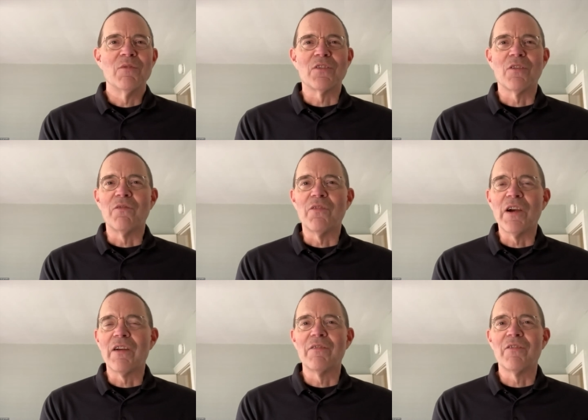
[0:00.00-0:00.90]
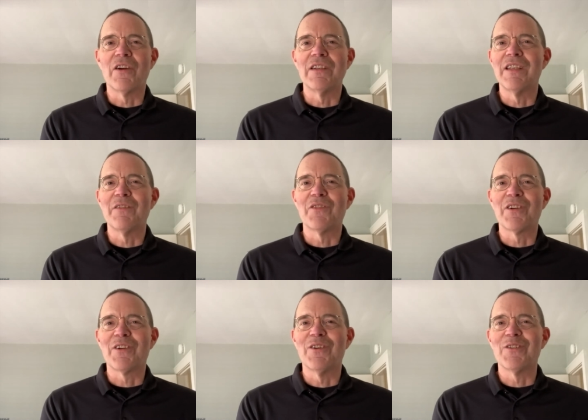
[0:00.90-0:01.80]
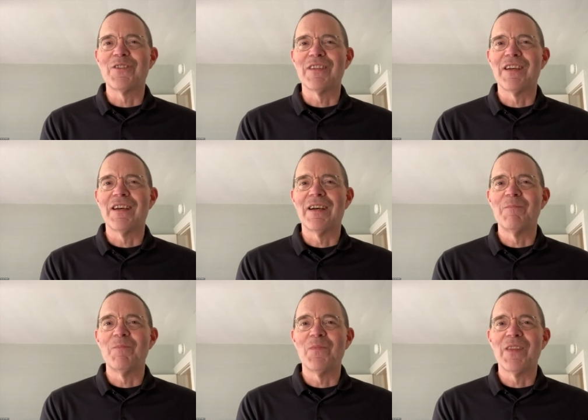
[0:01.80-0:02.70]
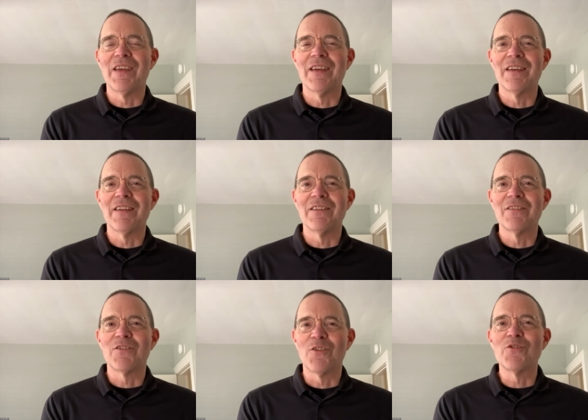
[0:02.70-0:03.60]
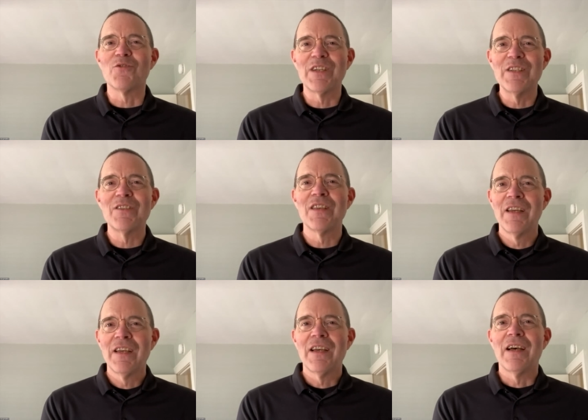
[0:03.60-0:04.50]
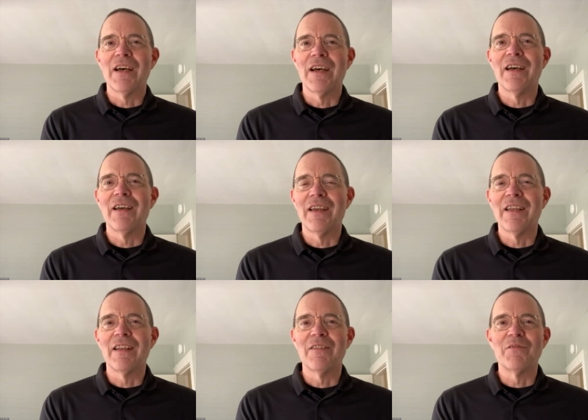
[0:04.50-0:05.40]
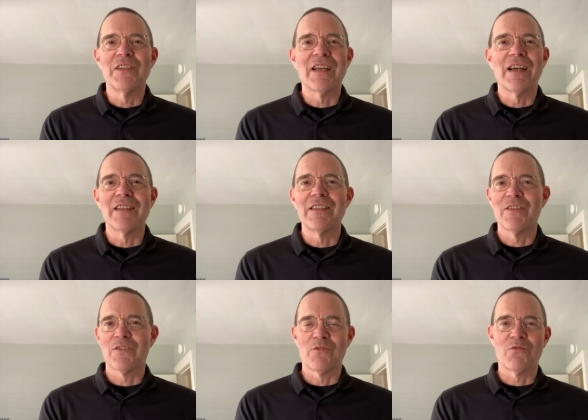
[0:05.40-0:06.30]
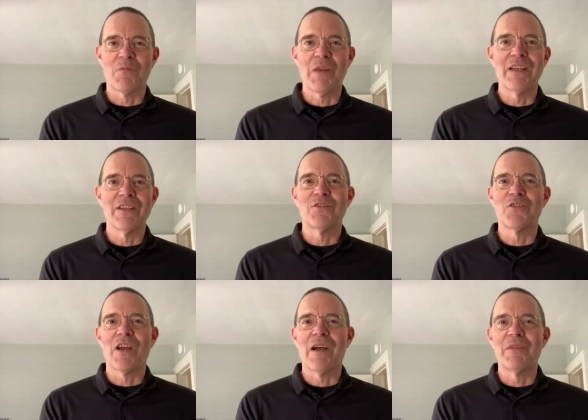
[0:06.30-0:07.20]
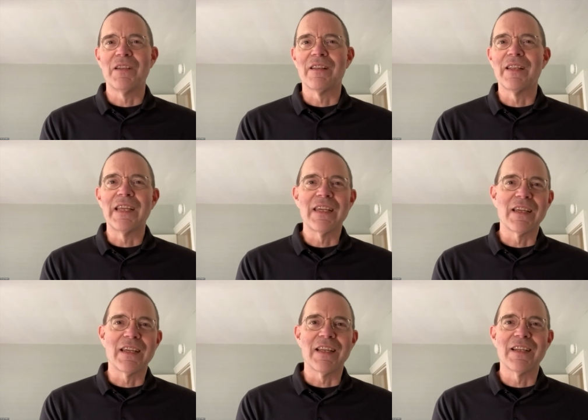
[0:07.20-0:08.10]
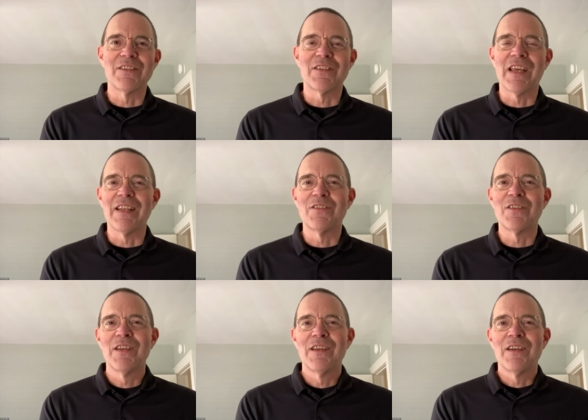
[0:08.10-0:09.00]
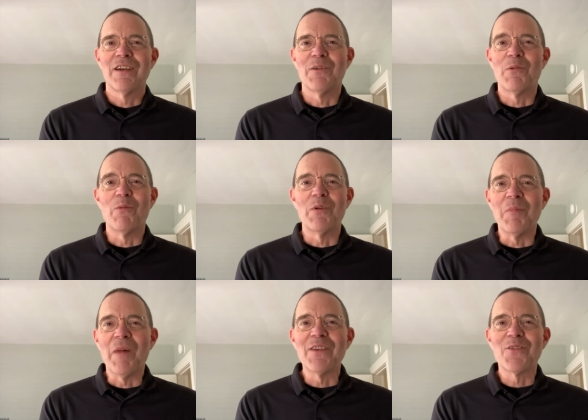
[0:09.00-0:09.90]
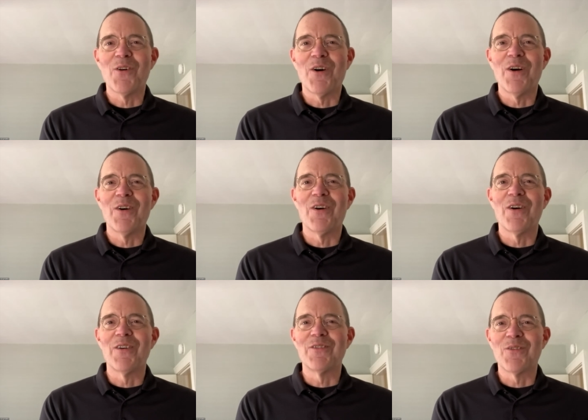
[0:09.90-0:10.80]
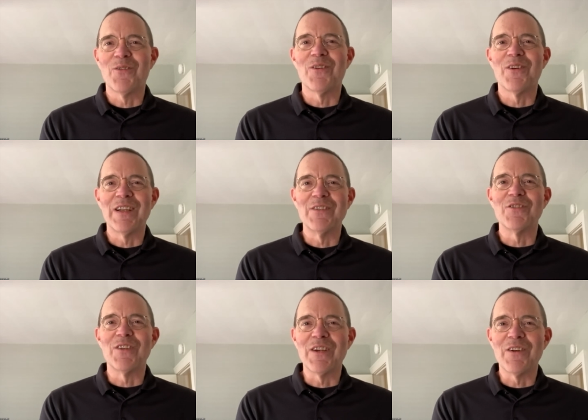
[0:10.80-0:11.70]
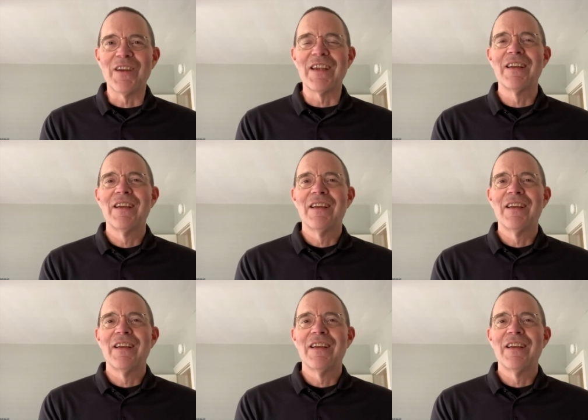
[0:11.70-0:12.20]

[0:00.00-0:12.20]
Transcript: which are very, very difficult um, uh, surgeries. Uh, and, and Vitaliy does a tremendous job in linking, in a sense, uh, what we might call hardcore engineering